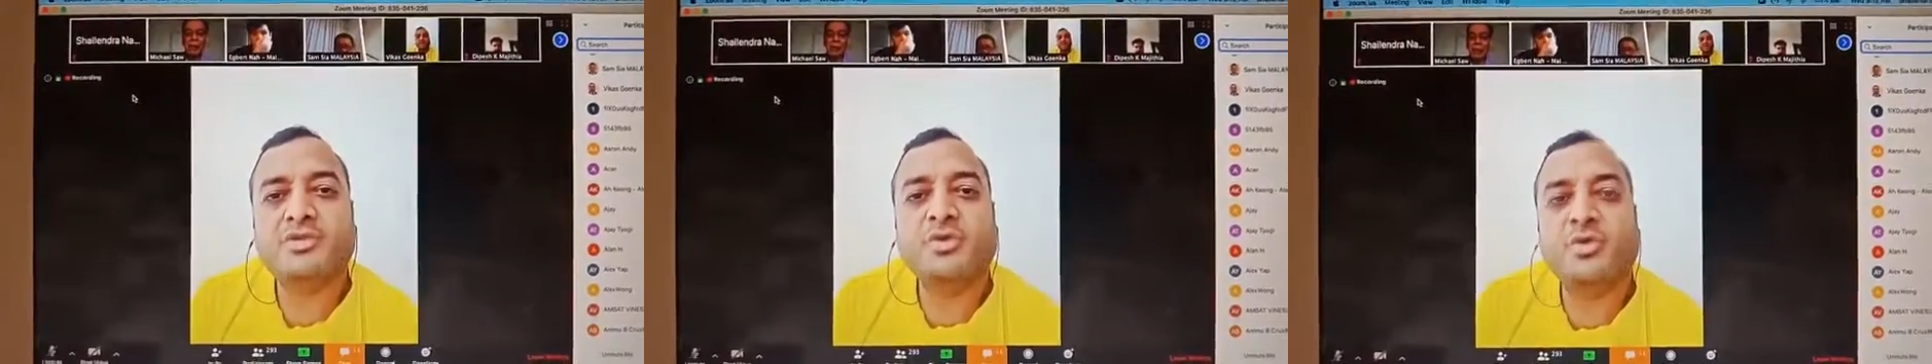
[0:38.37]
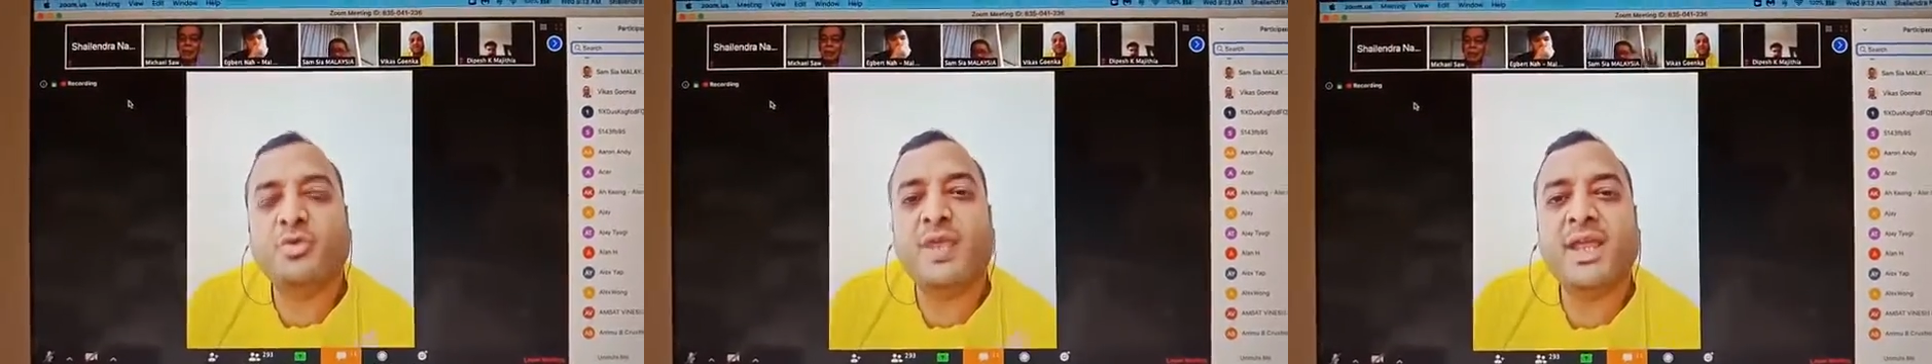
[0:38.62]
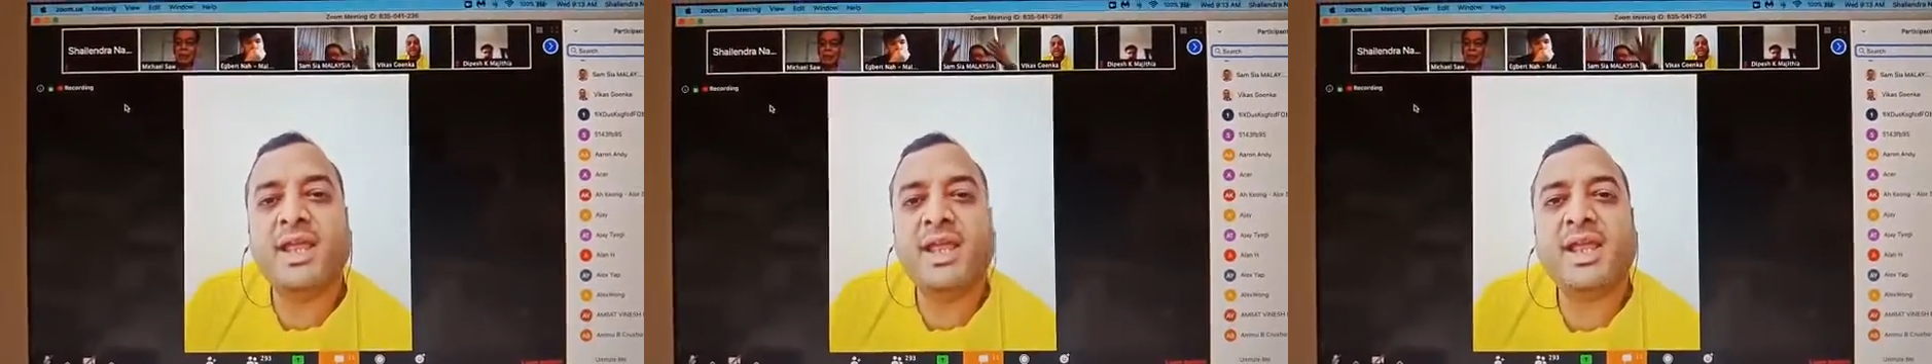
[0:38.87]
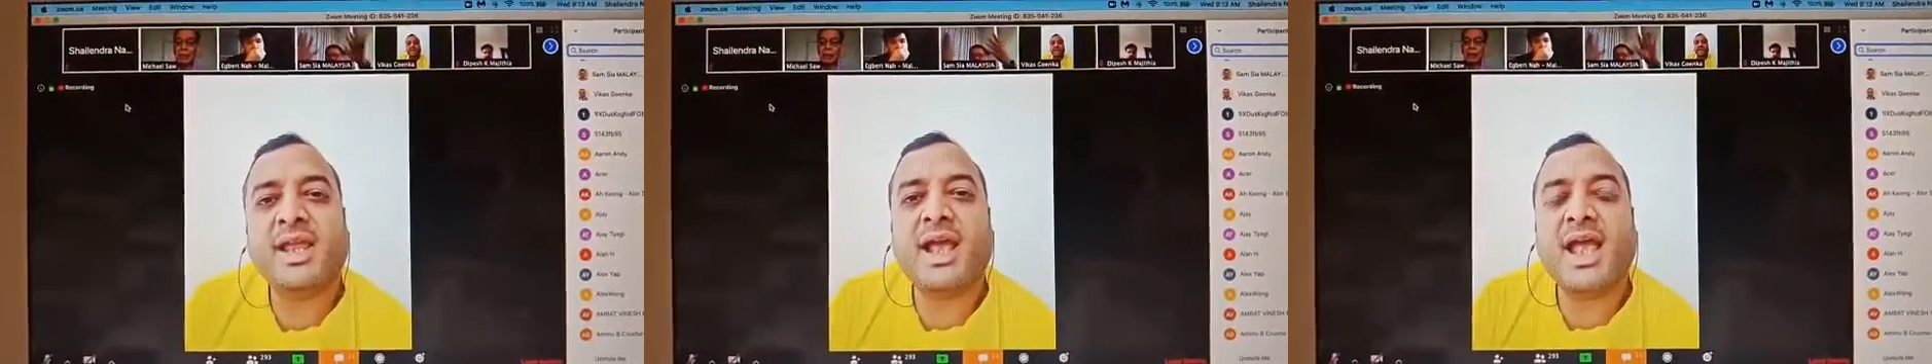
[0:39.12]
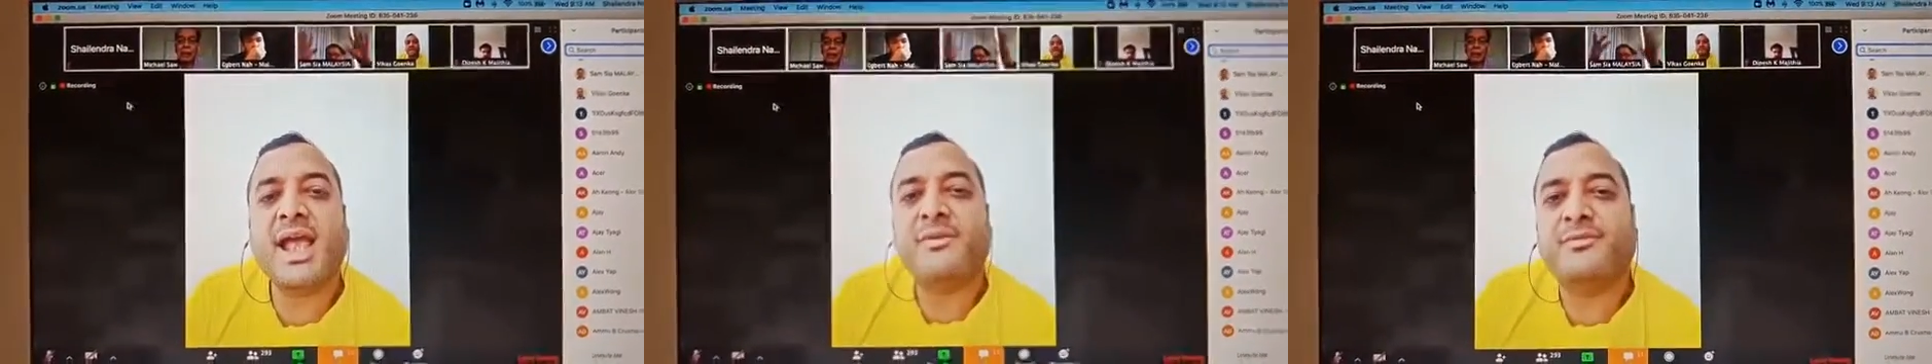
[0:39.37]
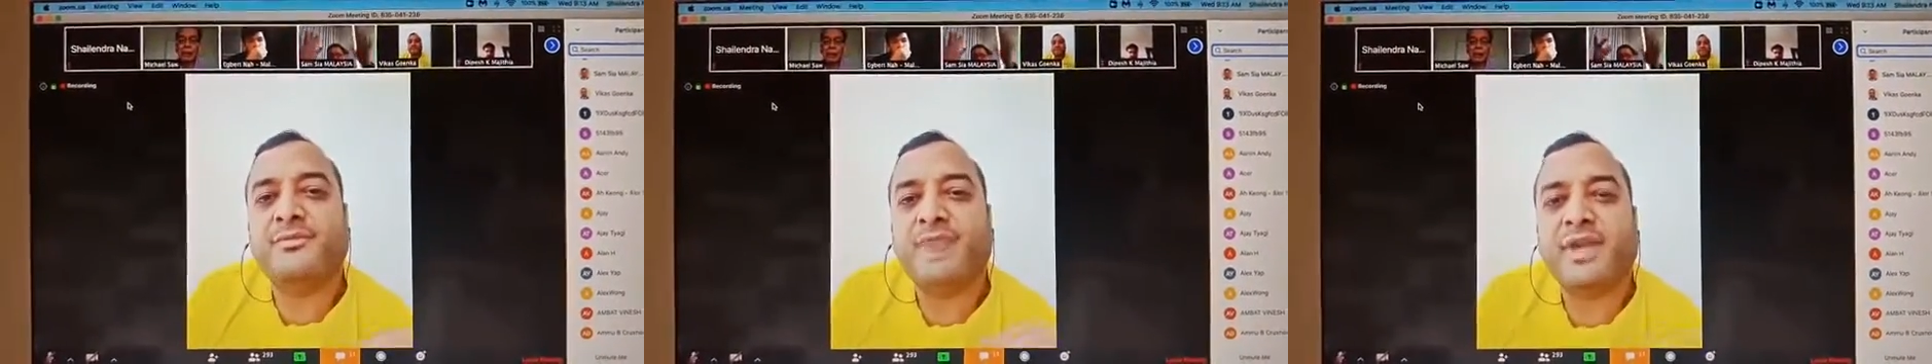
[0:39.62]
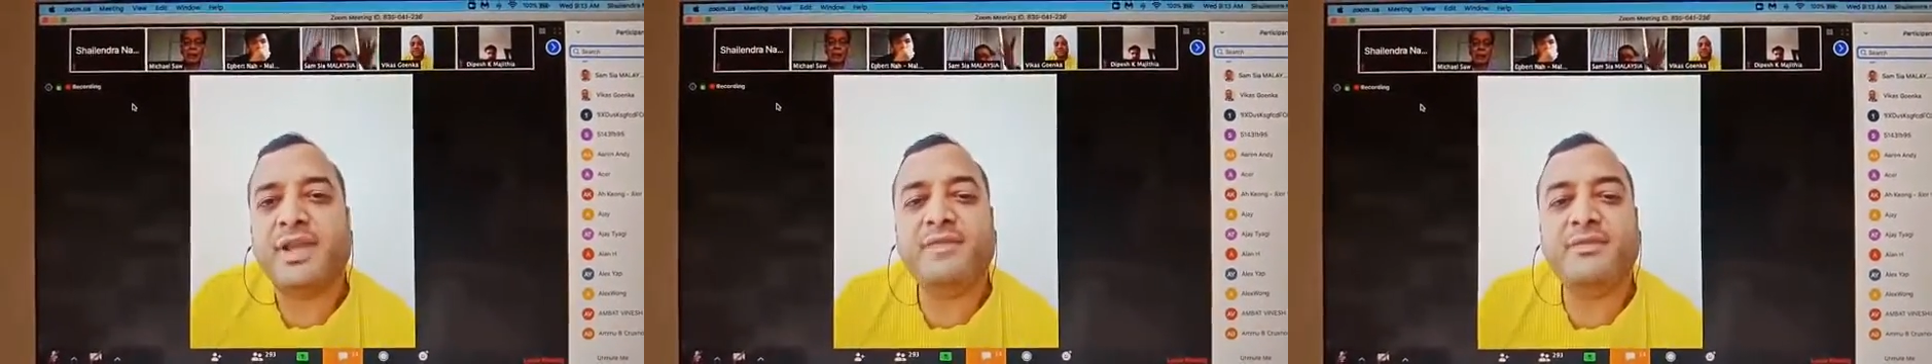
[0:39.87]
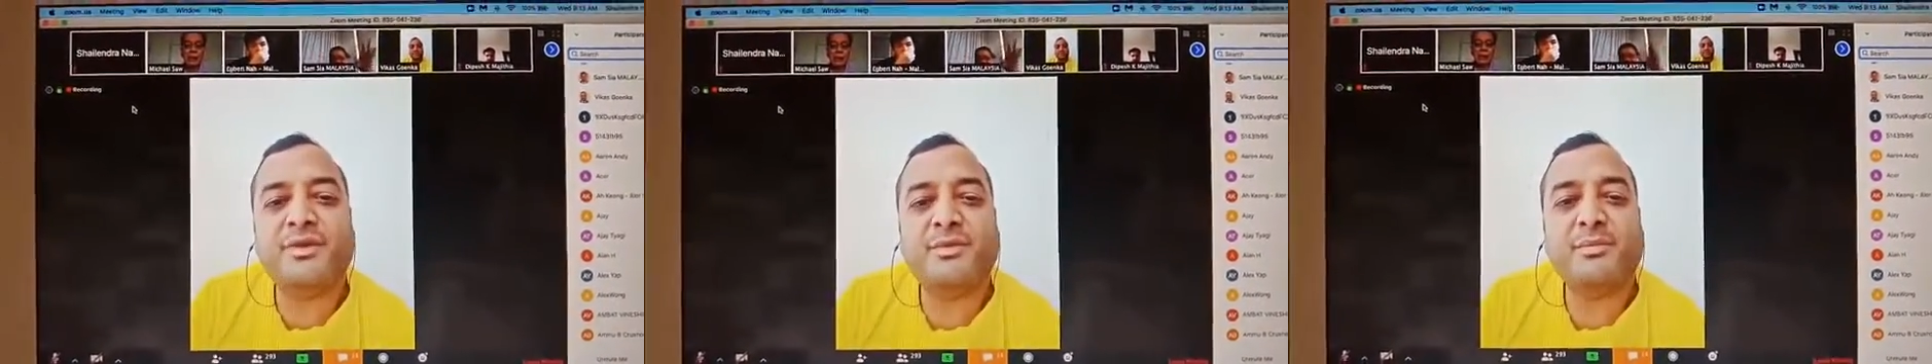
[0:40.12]
So today, I am
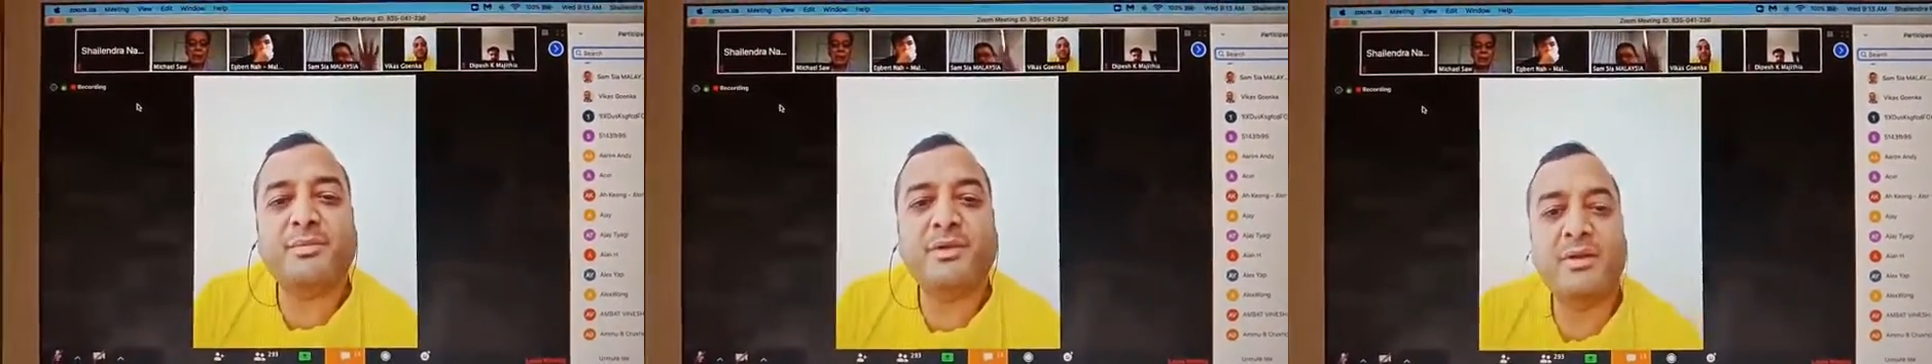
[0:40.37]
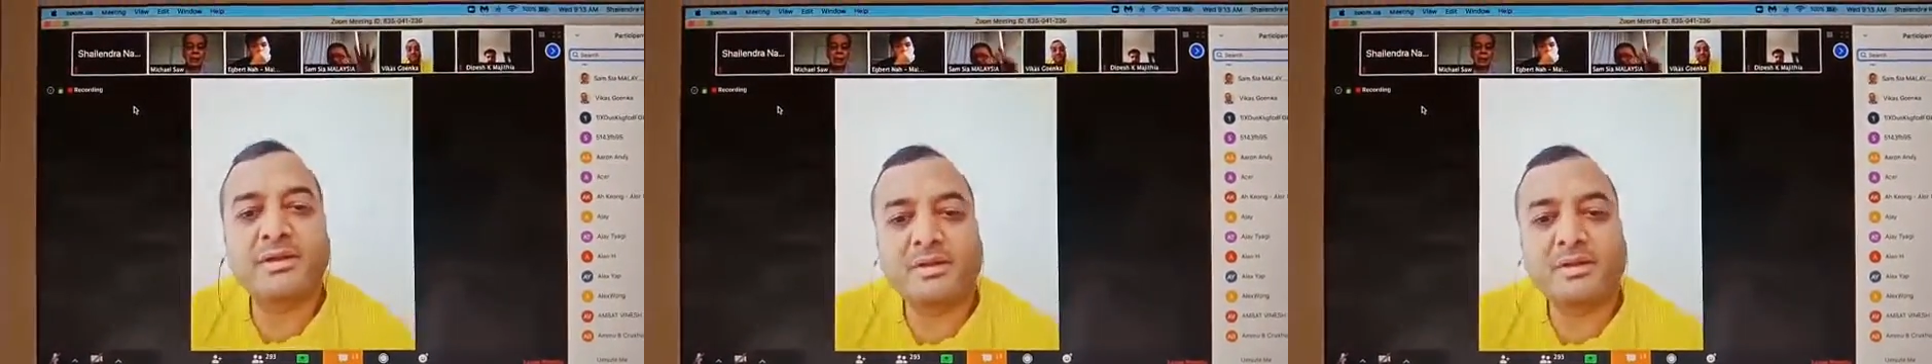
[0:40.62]
free from.